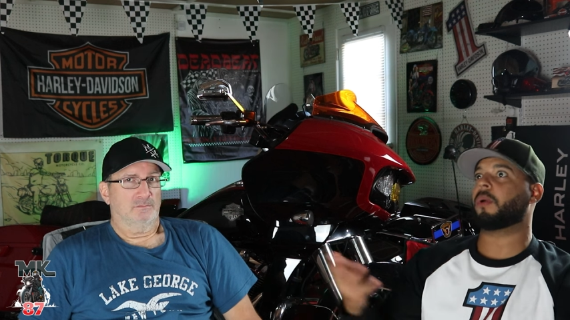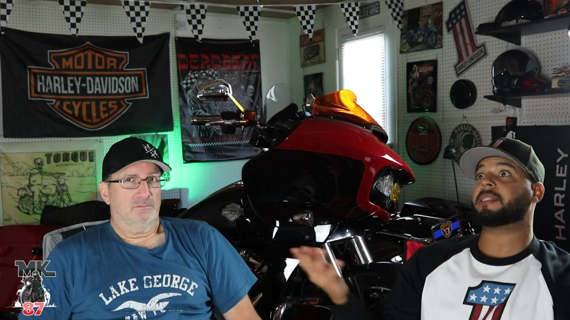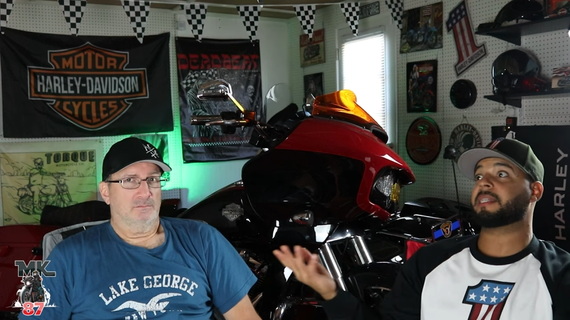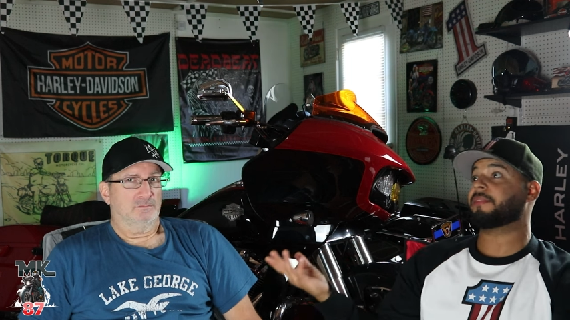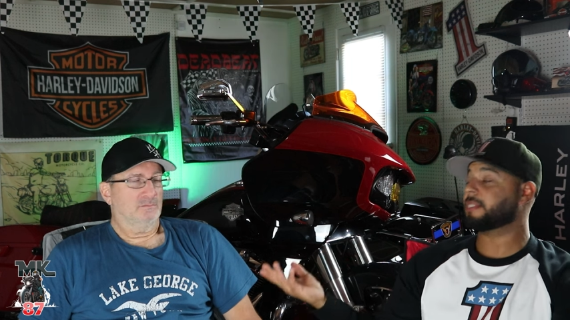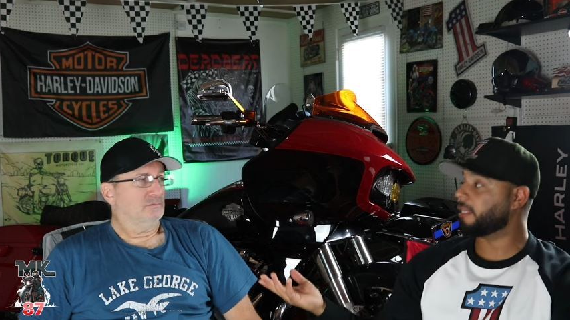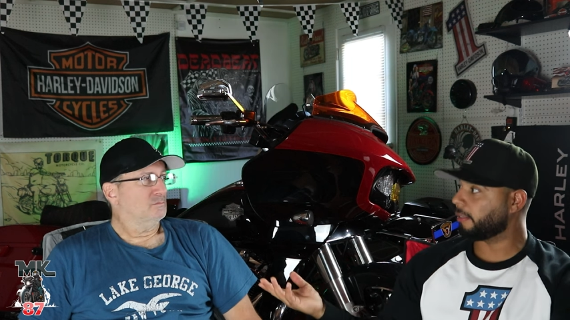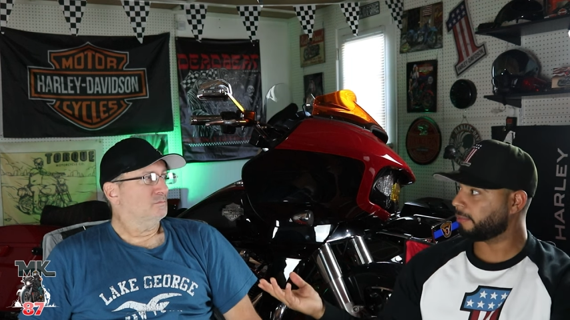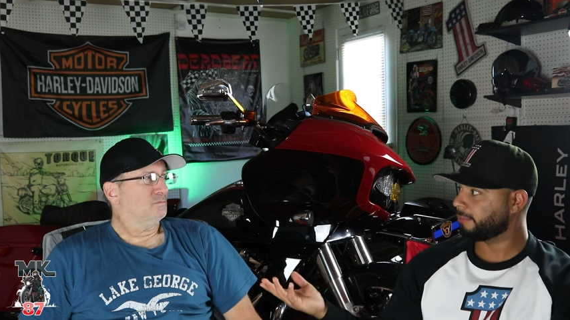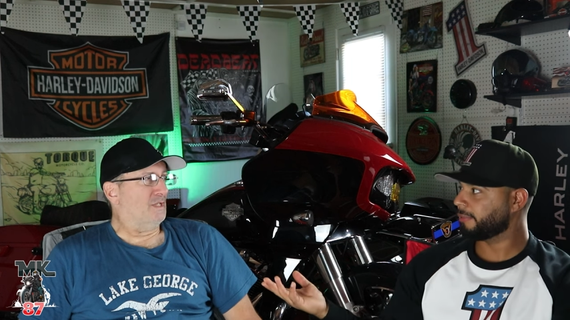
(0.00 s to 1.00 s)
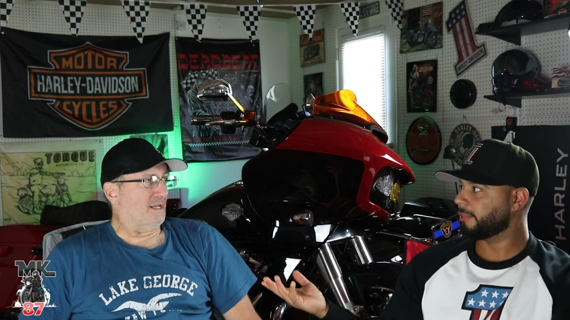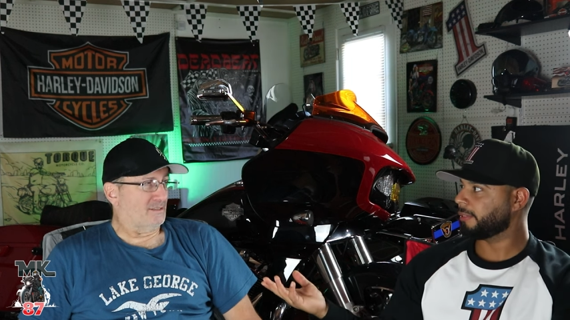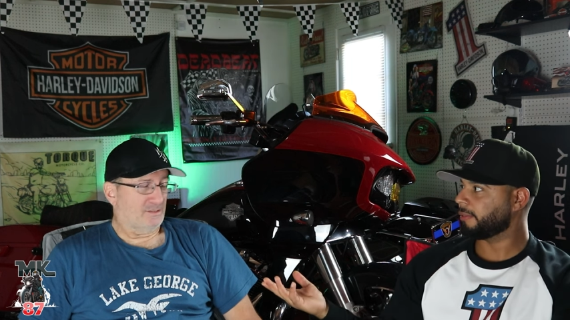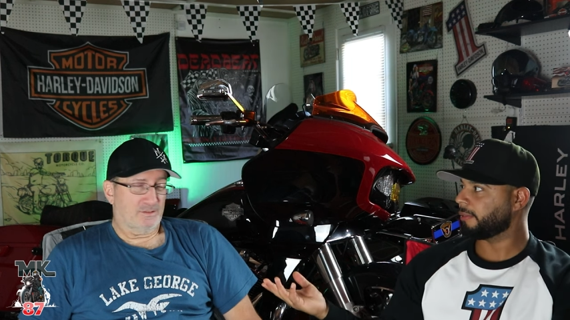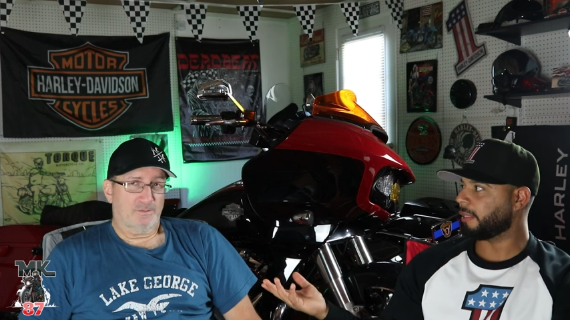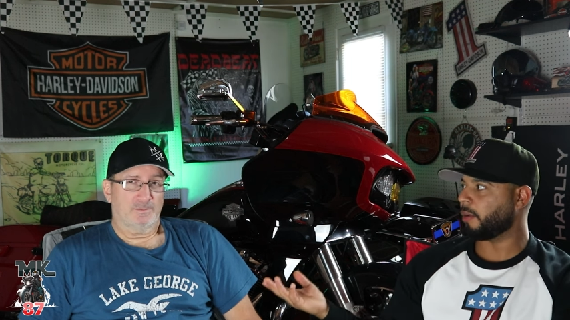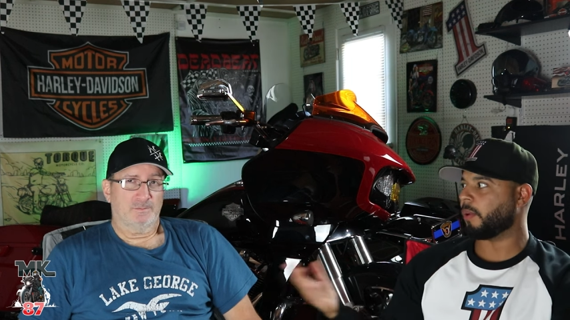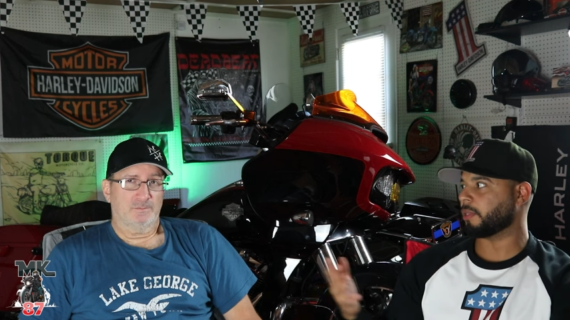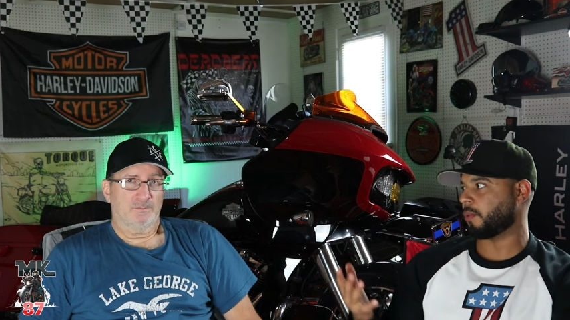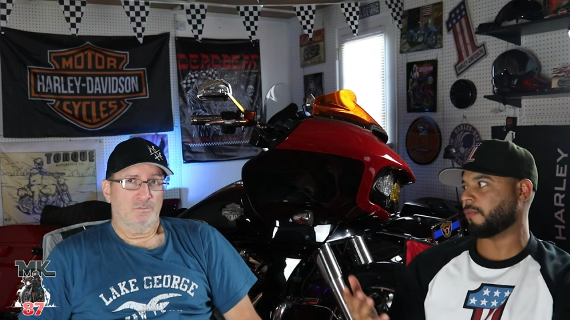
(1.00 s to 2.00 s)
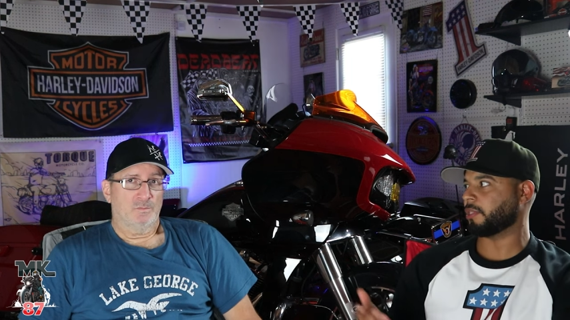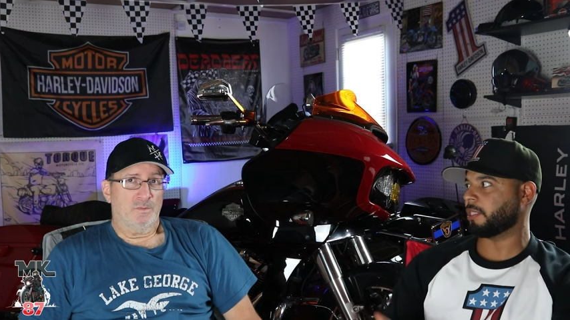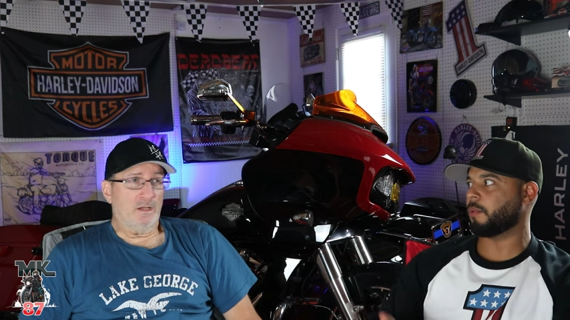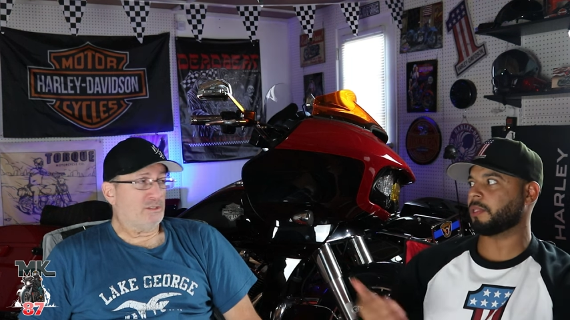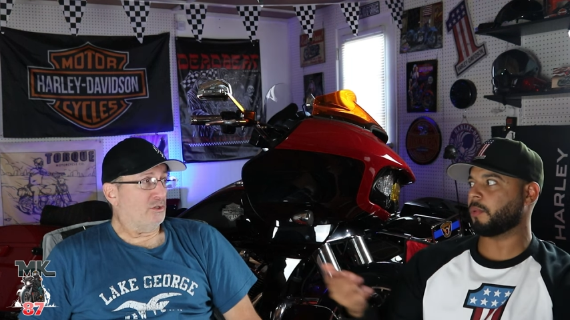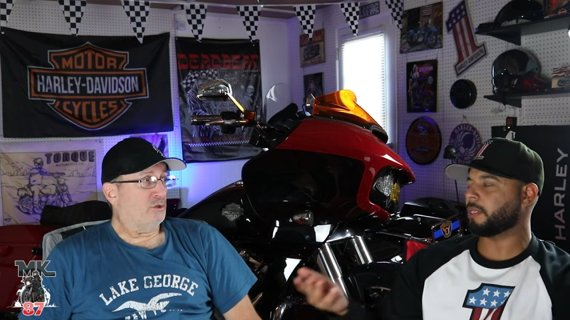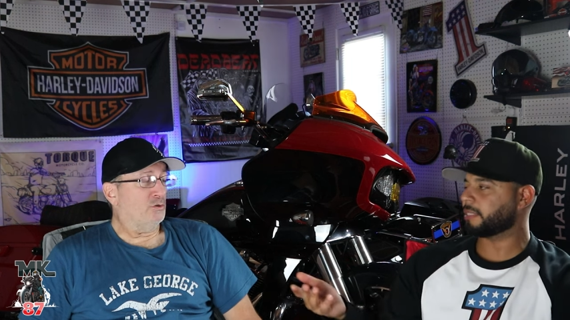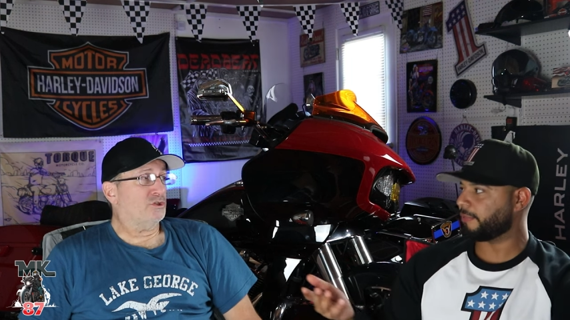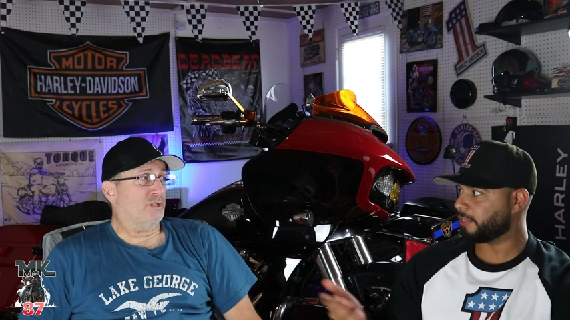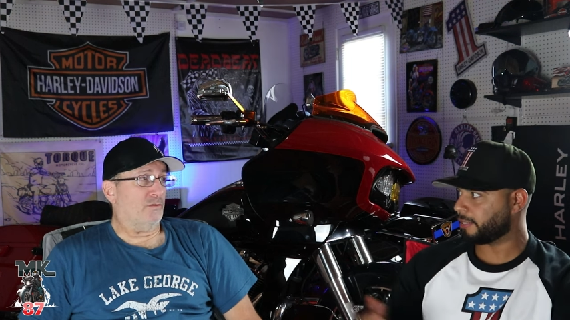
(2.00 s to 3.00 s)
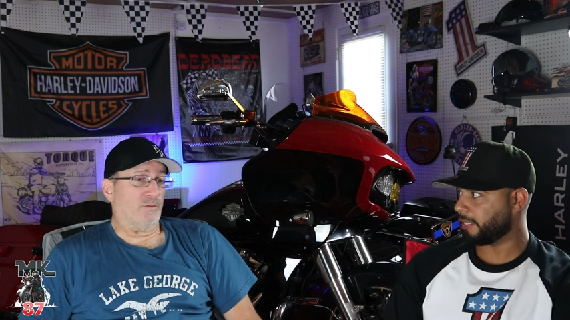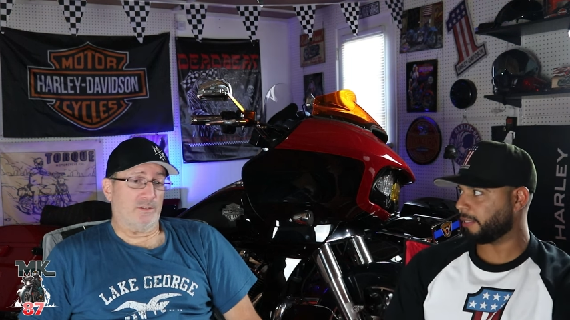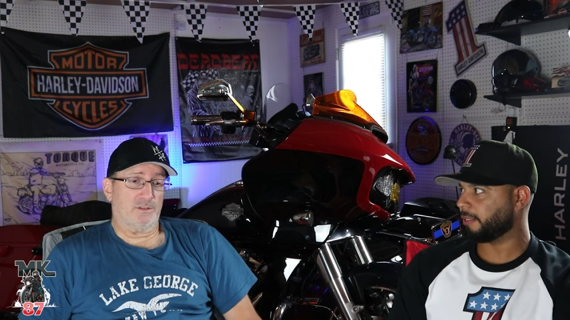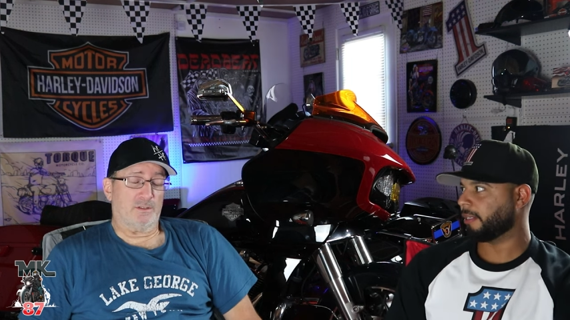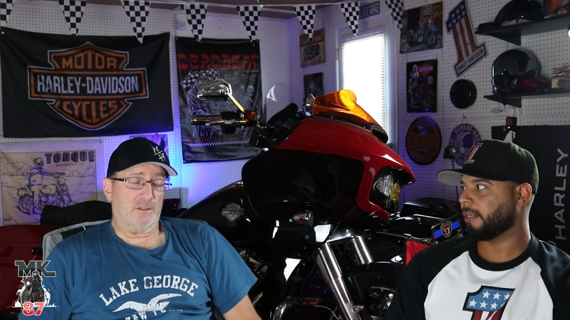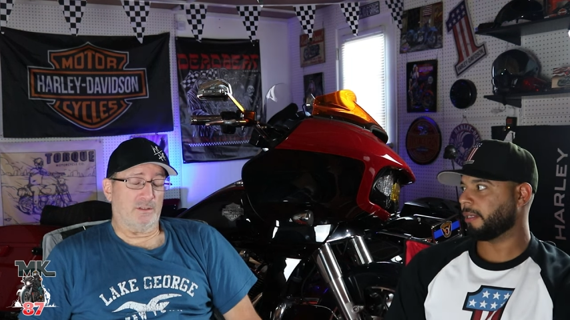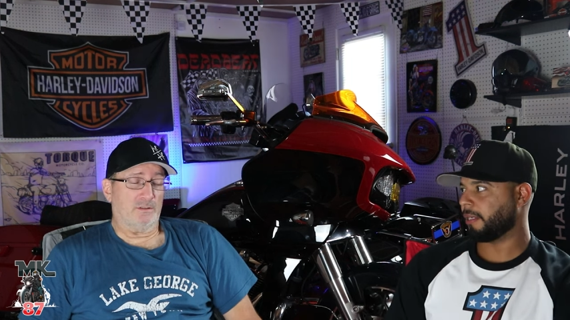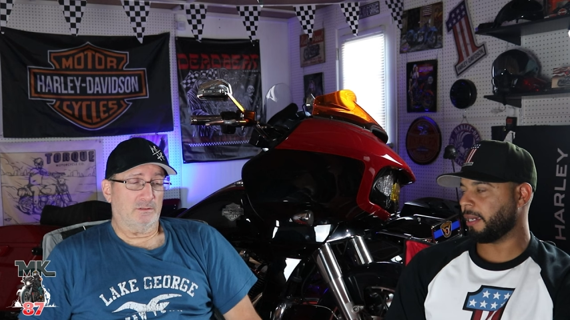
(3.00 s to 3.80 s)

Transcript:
Speaker 1: the 117. Yes. They don't want the 114. They That's want the 117. Yeah.